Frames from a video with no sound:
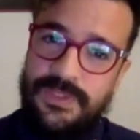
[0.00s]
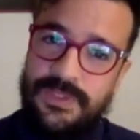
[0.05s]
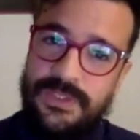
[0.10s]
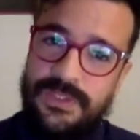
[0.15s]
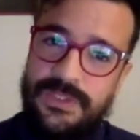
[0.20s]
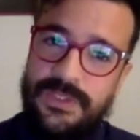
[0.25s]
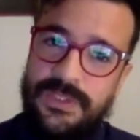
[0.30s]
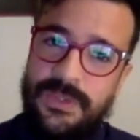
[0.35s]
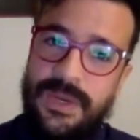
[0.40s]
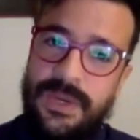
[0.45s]

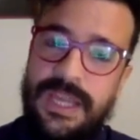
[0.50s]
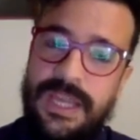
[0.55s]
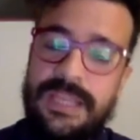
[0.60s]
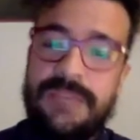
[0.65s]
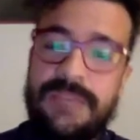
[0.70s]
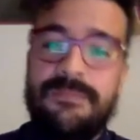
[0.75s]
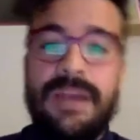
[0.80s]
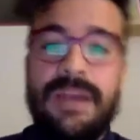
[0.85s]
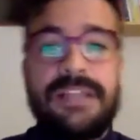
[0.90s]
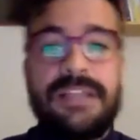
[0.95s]
So I
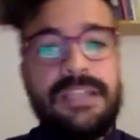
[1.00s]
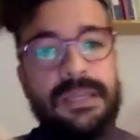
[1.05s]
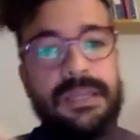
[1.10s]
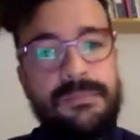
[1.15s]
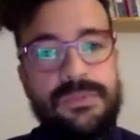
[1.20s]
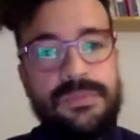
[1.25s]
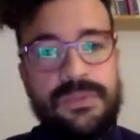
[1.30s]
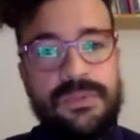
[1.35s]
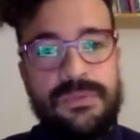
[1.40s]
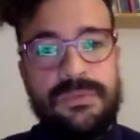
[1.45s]
invite
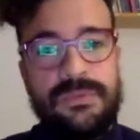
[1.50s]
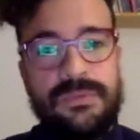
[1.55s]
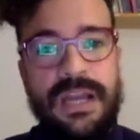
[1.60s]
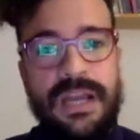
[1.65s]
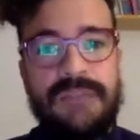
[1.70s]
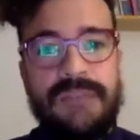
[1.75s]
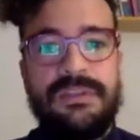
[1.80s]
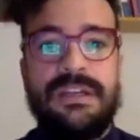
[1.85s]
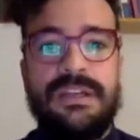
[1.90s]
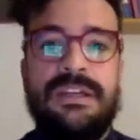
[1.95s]
him to
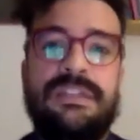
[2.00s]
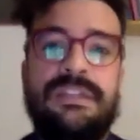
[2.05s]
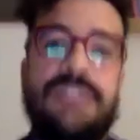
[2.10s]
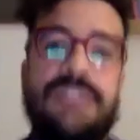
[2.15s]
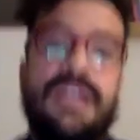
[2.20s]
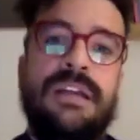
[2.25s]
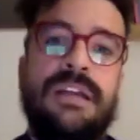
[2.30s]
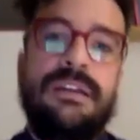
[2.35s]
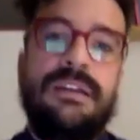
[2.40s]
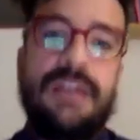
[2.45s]
have a,
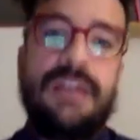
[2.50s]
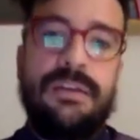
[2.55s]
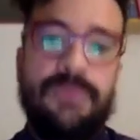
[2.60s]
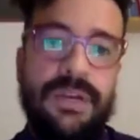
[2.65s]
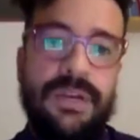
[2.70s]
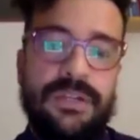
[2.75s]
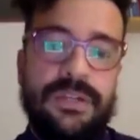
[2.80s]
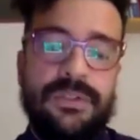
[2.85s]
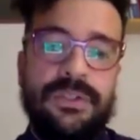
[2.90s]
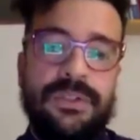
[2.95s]
yeah, a
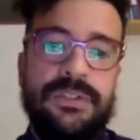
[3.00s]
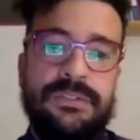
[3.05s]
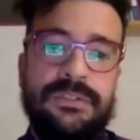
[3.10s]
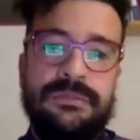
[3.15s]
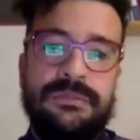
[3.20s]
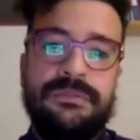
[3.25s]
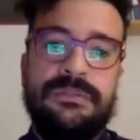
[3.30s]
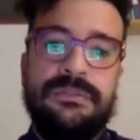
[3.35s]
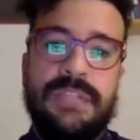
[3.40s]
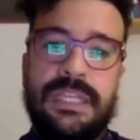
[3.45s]
record,
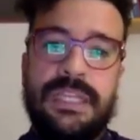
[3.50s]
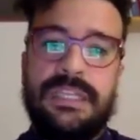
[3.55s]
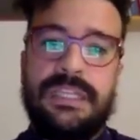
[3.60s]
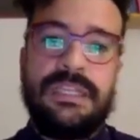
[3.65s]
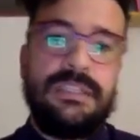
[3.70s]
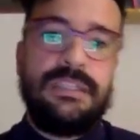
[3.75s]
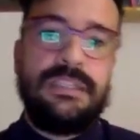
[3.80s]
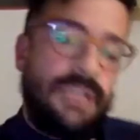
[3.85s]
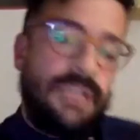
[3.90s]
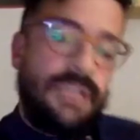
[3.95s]
like
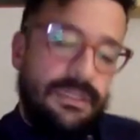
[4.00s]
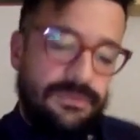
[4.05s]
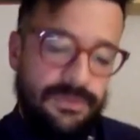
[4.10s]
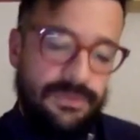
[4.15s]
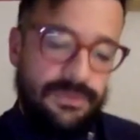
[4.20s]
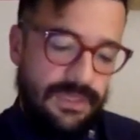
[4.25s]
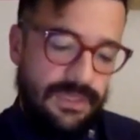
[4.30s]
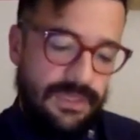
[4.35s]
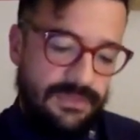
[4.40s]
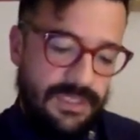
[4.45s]
a, yeah,
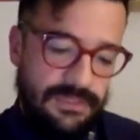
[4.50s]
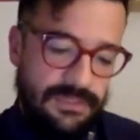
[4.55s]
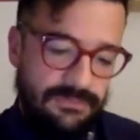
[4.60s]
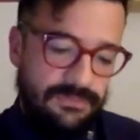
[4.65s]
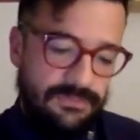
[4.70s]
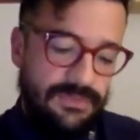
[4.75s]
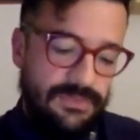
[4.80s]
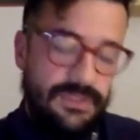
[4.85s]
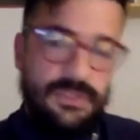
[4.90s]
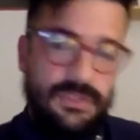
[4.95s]
to have a
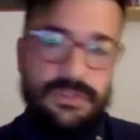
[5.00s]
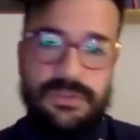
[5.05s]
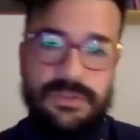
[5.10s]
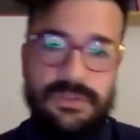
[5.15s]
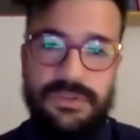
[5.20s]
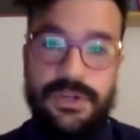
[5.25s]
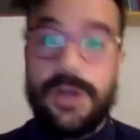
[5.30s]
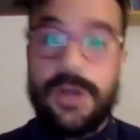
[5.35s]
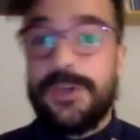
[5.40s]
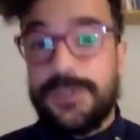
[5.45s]

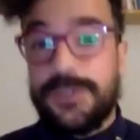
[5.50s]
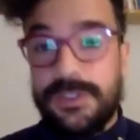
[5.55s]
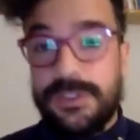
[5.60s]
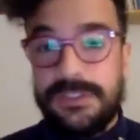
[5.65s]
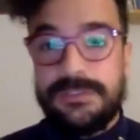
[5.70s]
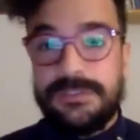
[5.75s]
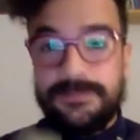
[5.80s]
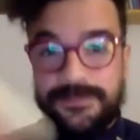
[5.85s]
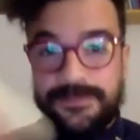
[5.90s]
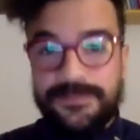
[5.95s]

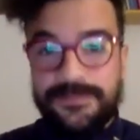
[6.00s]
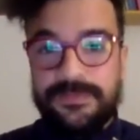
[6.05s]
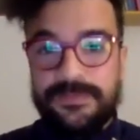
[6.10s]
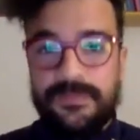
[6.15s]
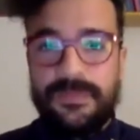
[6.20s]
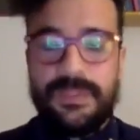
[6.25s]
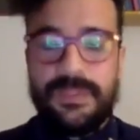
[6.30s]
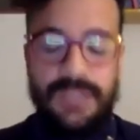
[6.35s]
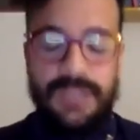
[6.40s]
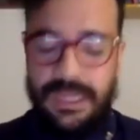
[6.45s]
rehearsal.
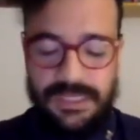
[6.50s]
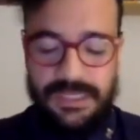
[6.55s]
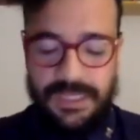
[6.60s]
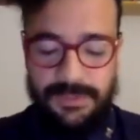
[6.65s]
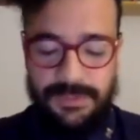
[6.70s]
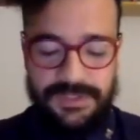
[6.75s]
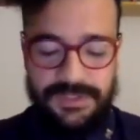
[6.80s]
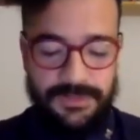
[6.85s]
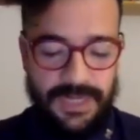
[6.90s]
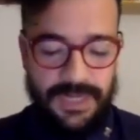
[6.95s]
And
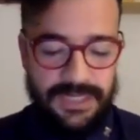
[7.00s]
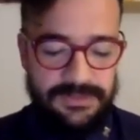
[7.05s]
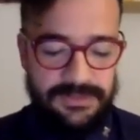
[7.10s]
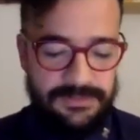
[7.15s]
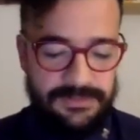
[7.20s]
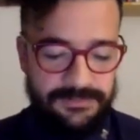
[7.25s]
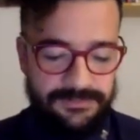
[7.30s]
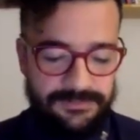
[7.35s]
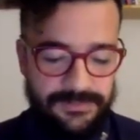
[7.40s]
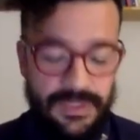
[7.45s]
he was great
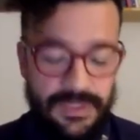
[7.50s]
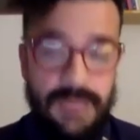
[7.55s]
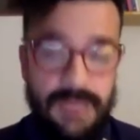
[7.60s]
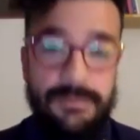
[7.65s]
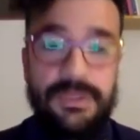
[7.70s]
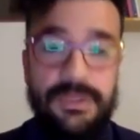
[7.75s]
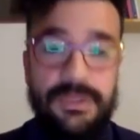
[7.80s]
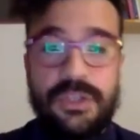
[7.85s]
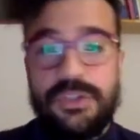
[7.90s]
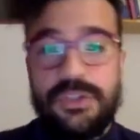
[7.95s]

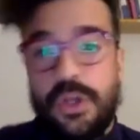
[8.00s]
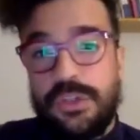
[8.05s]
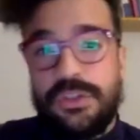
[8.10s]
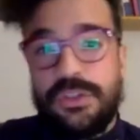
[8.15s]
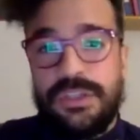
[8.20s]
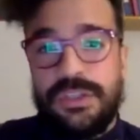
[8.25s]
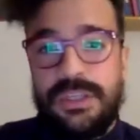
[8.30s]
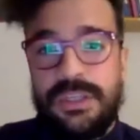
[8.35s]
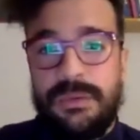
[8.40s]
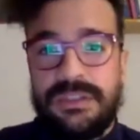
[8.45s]
because
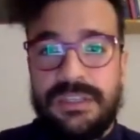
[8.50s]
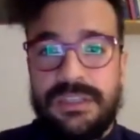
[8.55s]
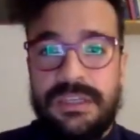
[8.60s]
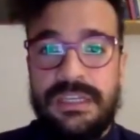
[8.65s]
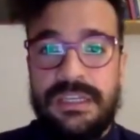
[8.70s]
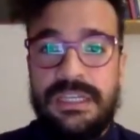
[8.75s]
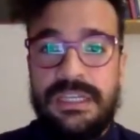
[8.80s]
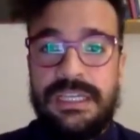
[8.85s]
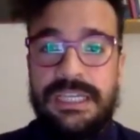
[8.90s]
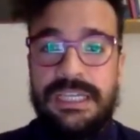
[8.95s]
also he was
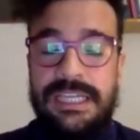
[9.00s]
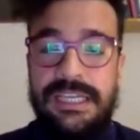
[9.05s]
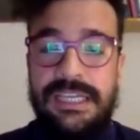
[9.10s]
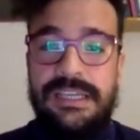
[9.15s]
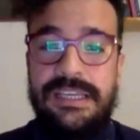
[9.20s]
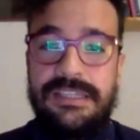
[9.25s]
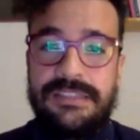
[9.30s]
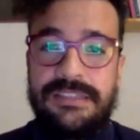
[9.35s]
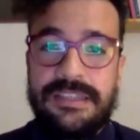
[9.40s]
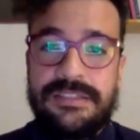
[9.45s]
a,
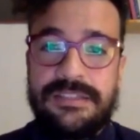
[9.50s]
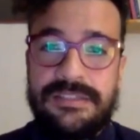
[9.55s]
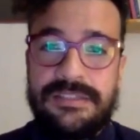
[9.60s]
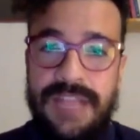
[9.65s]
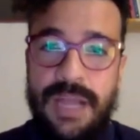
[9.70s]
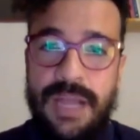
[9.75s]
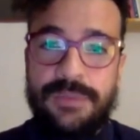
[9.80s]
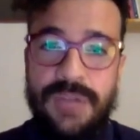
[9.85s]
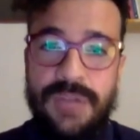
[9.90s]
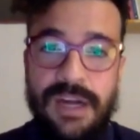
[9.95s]
he's a
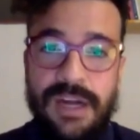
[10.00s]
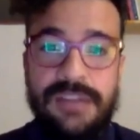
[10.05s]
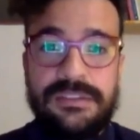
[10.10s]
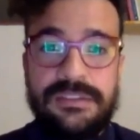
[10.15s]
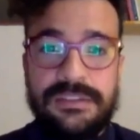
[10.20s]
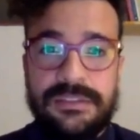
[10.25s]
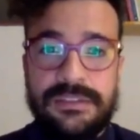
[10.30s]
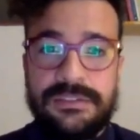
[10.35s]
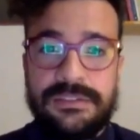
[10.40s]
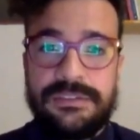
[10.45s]
sound
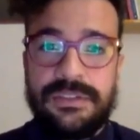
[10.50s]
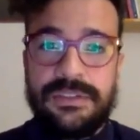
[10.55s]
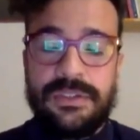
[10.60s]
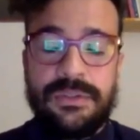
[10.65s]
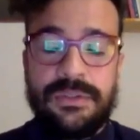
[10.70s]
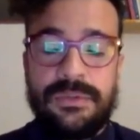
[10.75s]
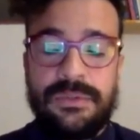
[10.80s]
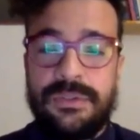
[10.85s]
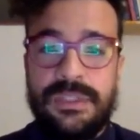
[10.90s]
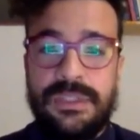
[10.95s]
artist.
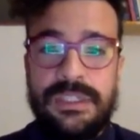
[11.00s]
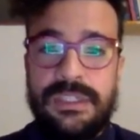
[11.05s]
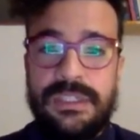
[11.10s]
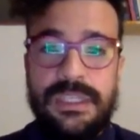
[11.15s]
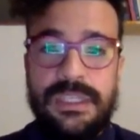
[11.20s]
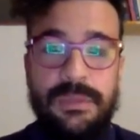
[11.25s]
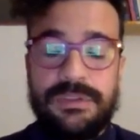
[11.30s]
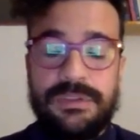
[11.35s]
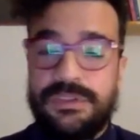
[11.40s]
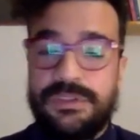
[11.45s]
So
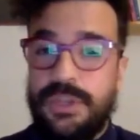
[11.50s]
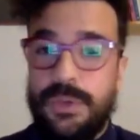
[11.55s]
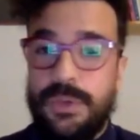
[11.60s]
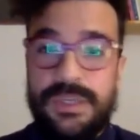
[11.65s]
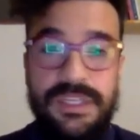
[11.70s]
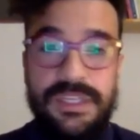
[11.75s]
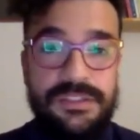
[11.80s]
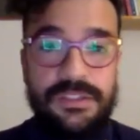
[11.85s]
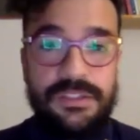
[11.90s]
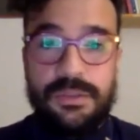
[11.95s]
it was so
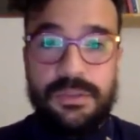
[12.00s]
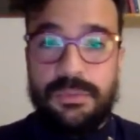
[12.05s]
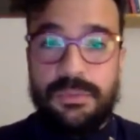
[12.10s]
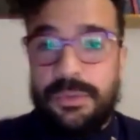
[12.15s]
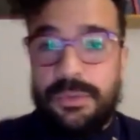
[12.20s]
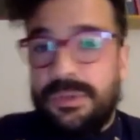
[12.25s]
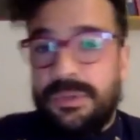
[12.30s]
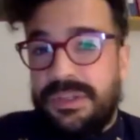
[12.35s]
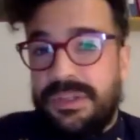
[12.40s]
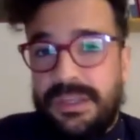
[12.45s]
easy to
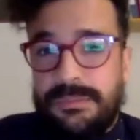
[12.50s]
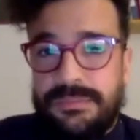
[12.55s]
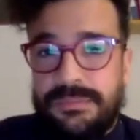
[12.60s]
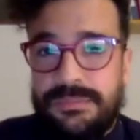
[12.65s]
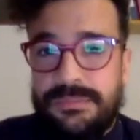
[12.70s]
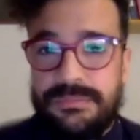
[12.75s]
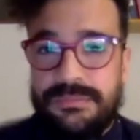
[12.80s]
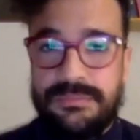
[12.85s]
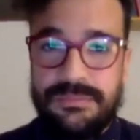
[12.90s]
work with him.